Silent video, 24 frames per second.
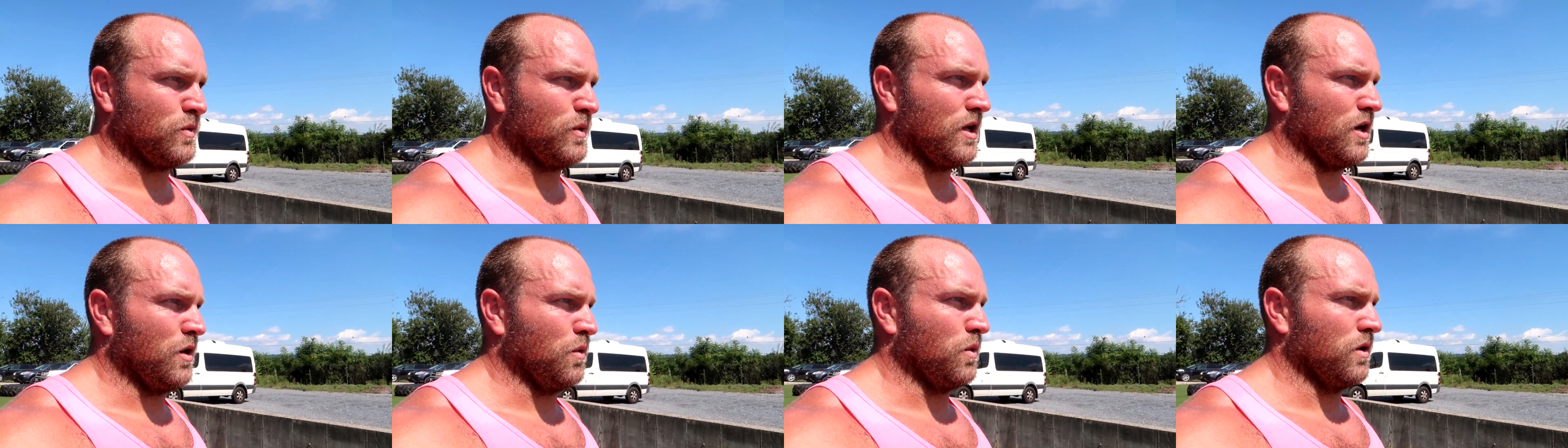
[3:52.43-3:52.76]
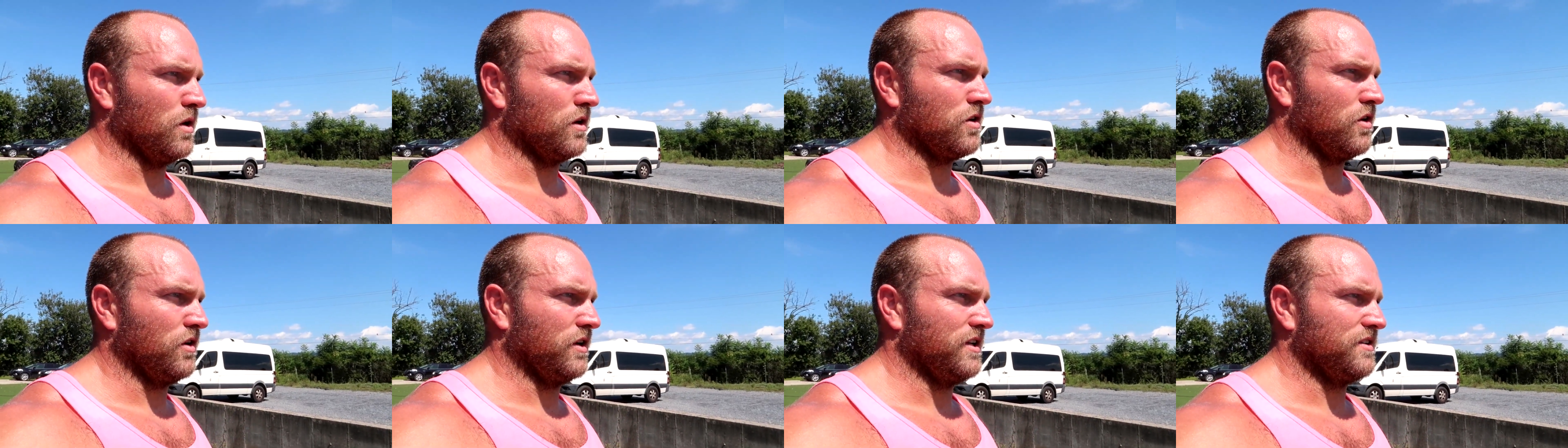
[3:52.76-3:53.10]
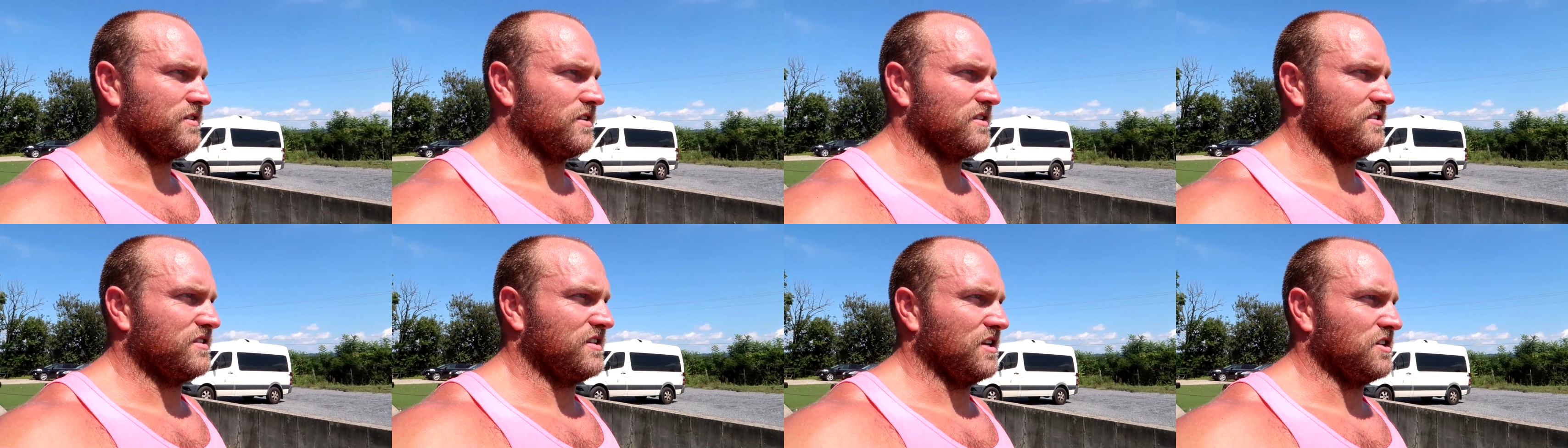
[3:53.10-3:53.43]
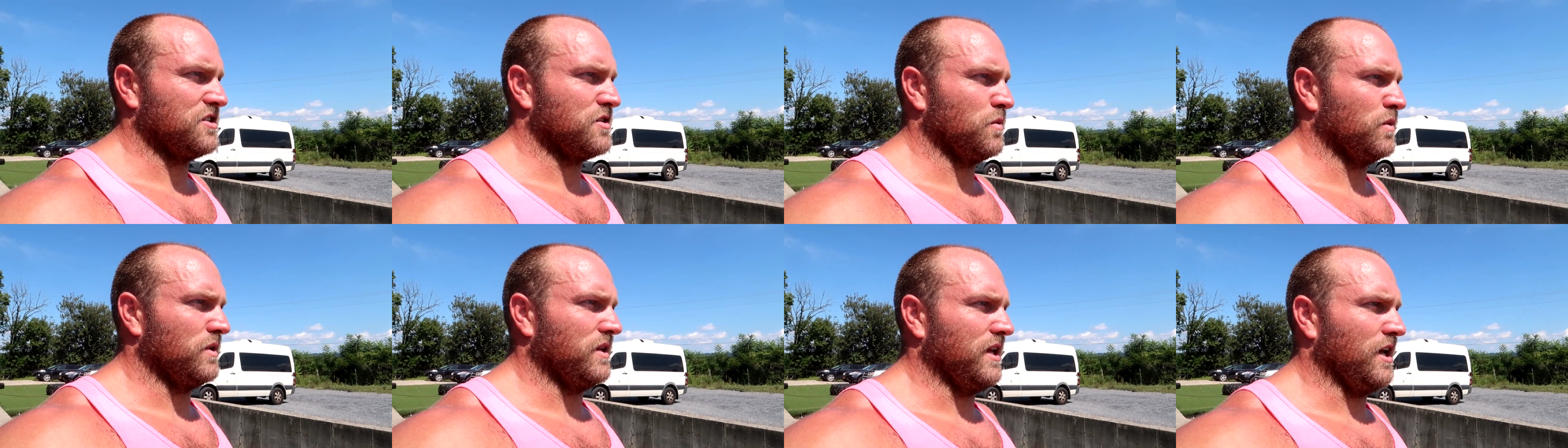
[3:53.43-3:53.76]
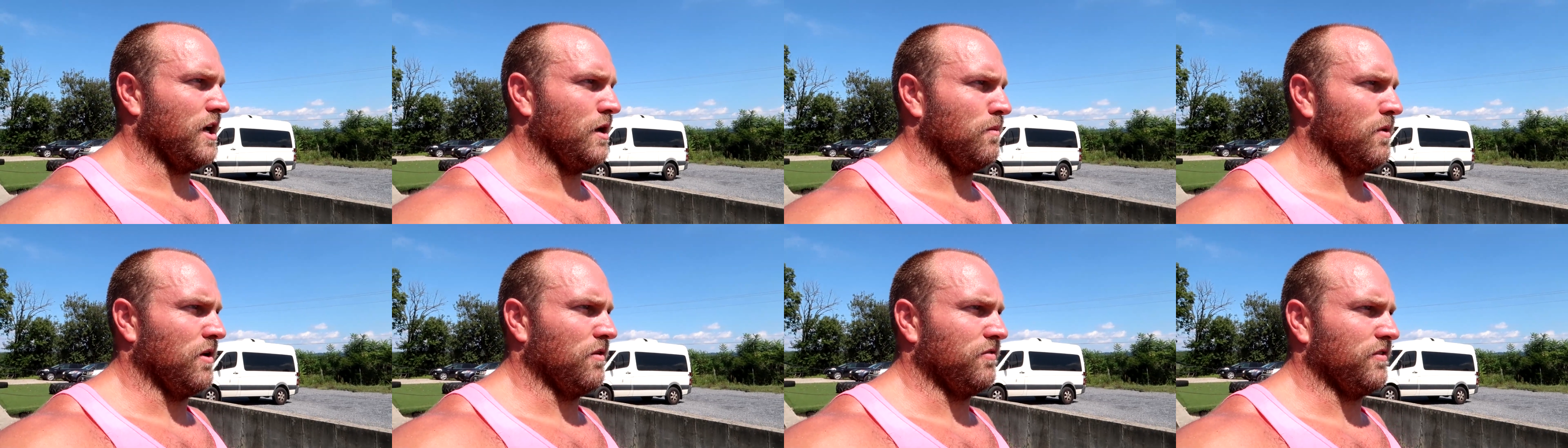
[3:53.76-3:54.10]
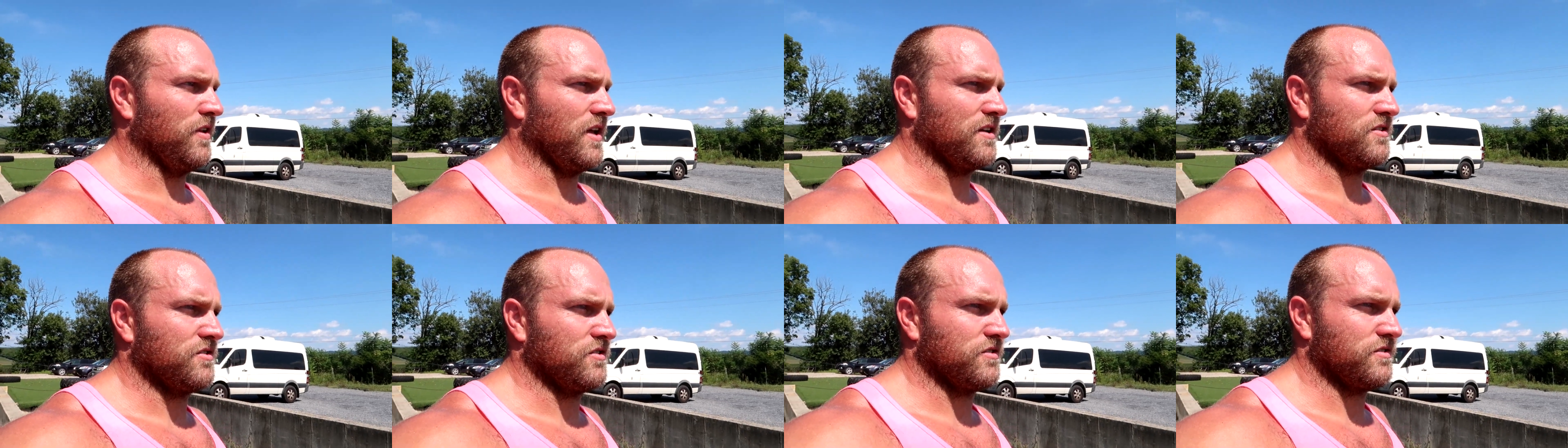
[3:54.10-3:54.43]
We gotta work on his extension with the elbow
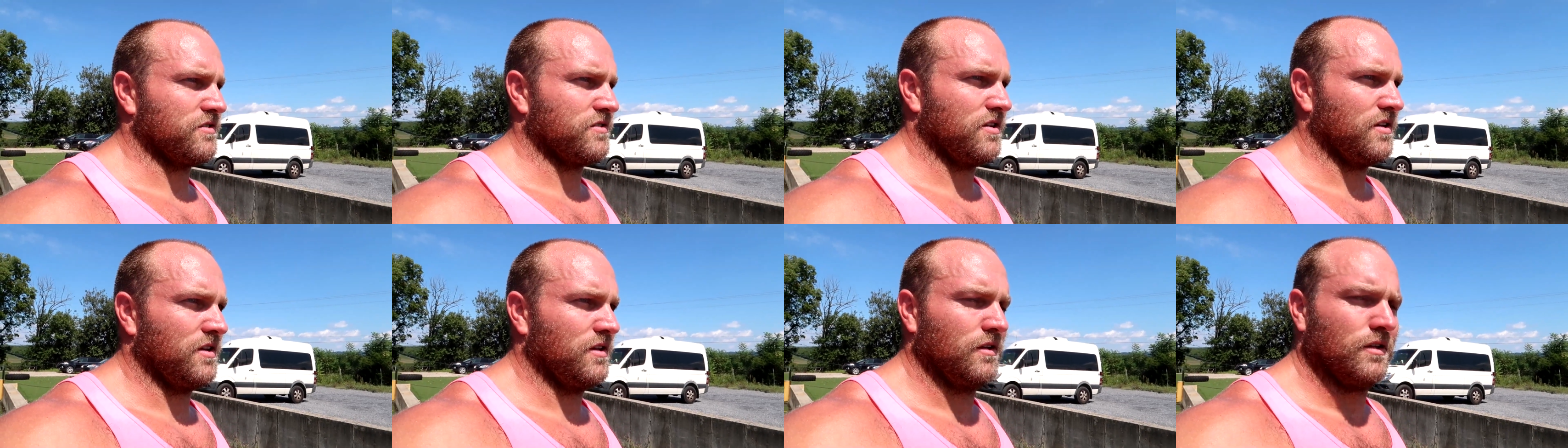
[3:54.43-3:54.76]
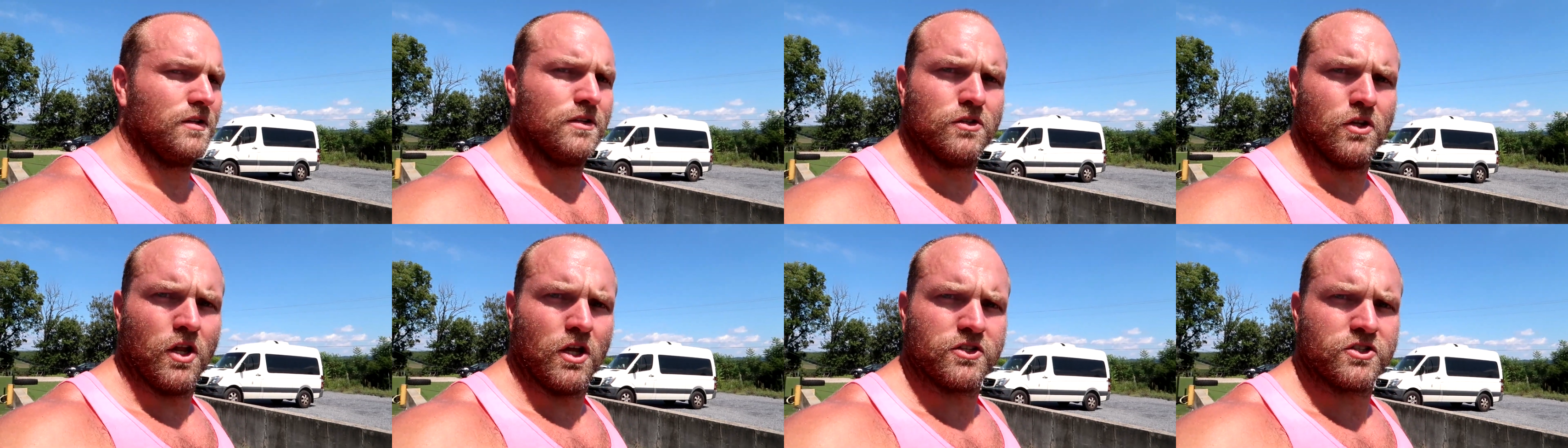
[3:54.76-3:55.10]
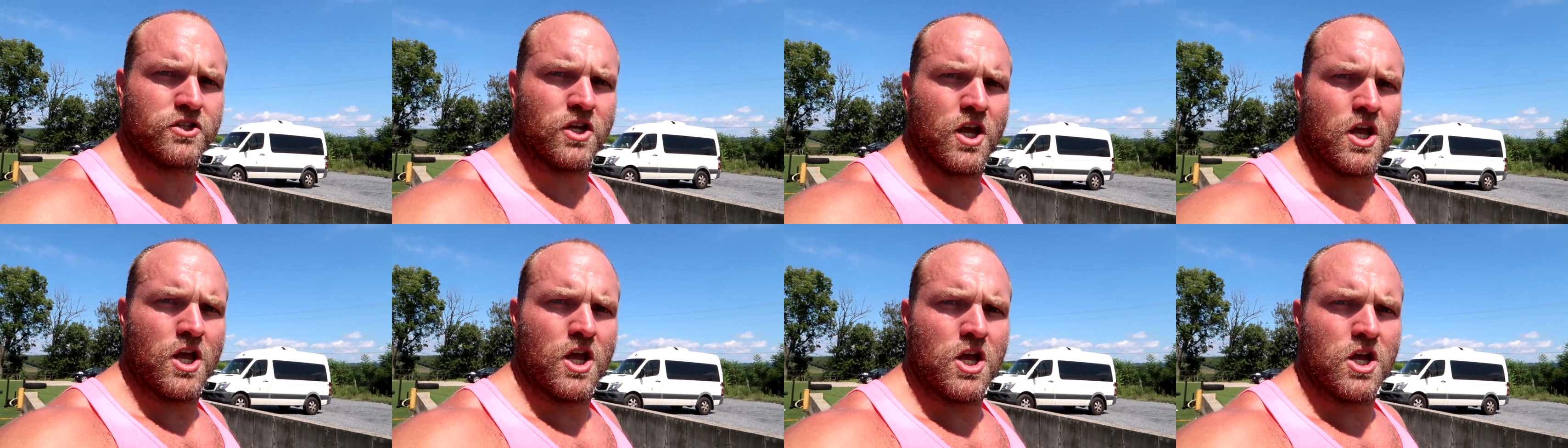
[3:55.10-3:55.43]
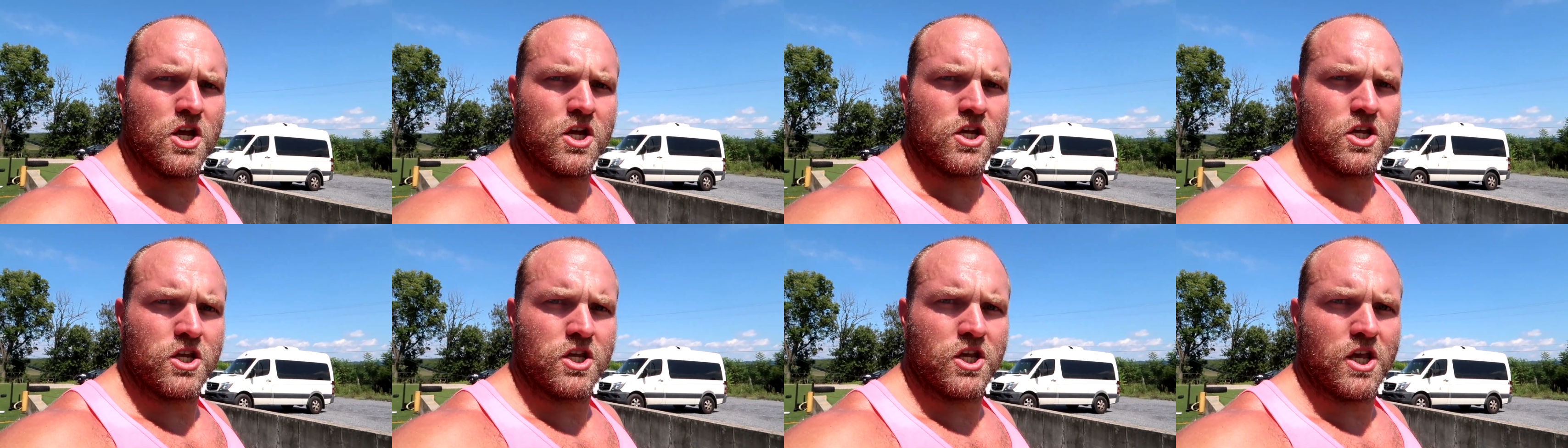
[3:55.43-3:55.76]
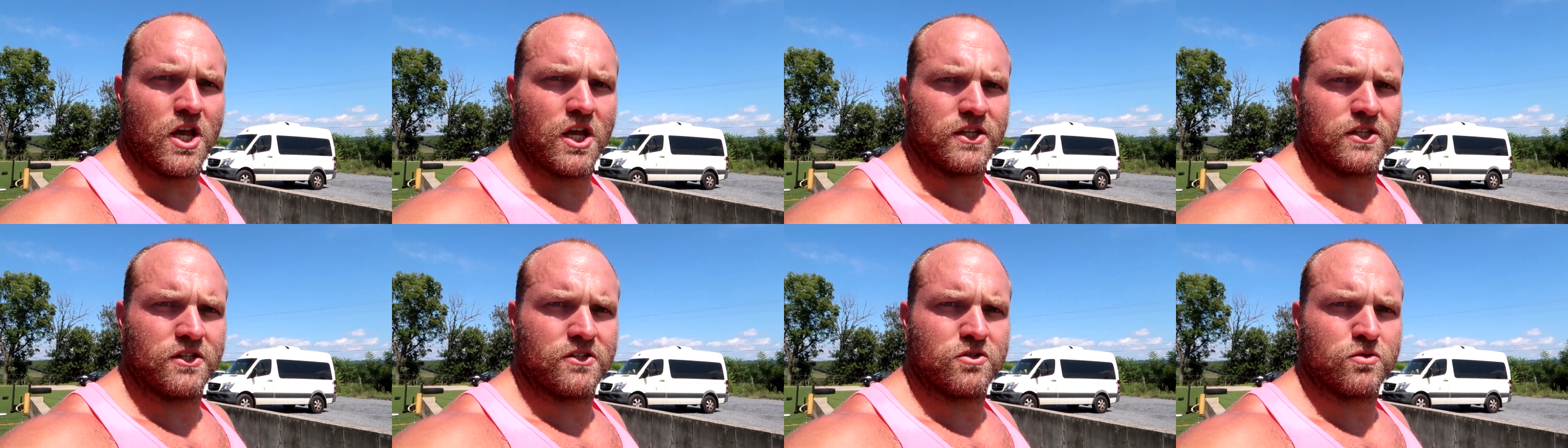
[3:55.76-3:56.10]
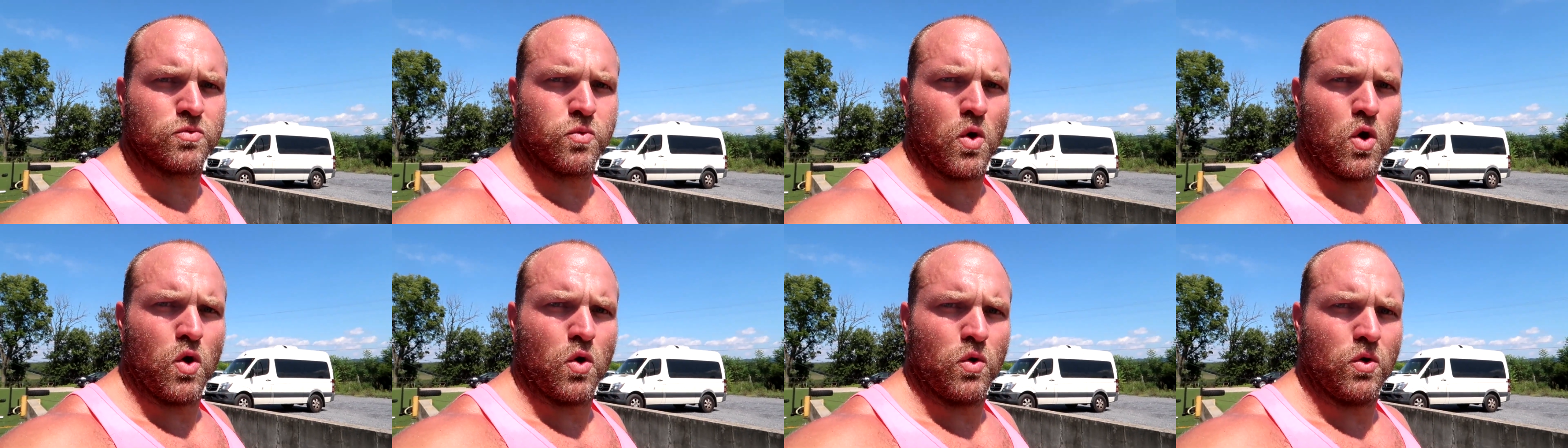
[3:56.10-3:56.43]
flexors. Let's get
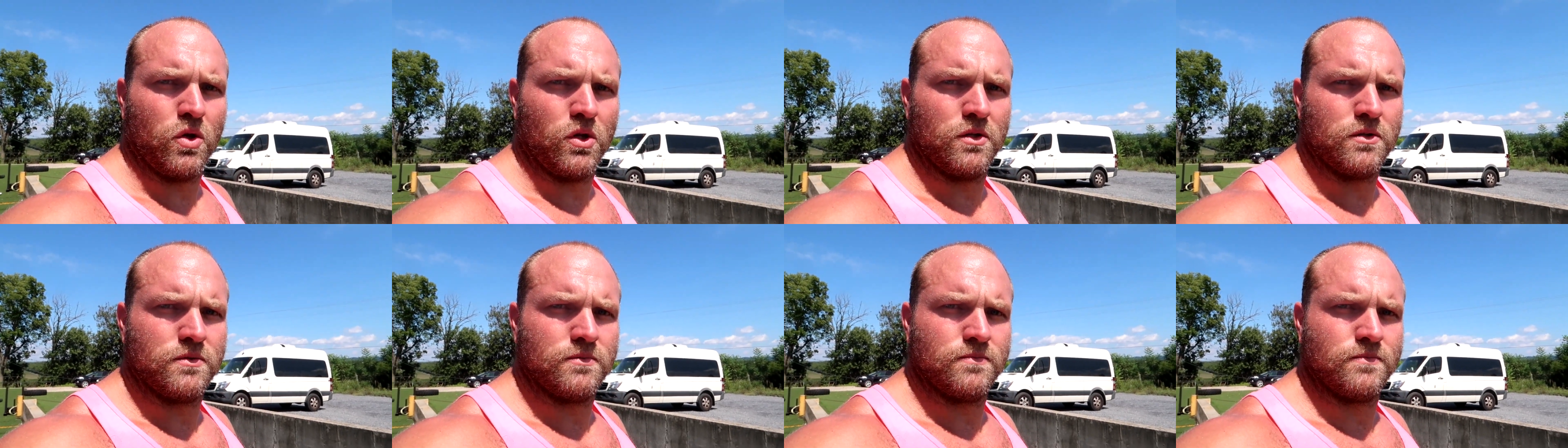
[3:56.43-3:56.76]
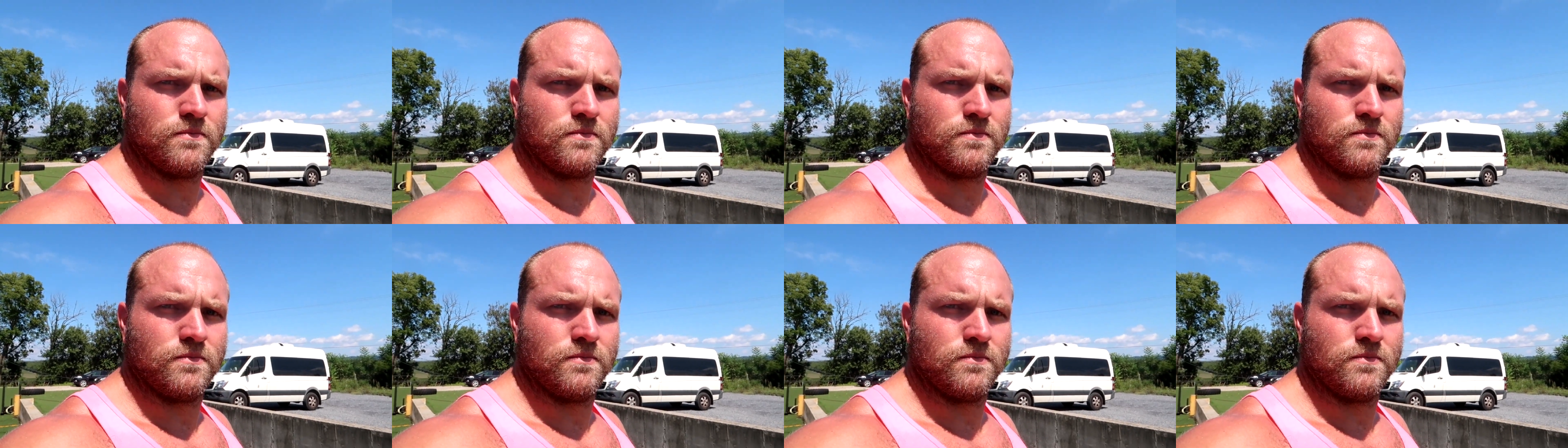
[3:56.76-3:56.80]
swole.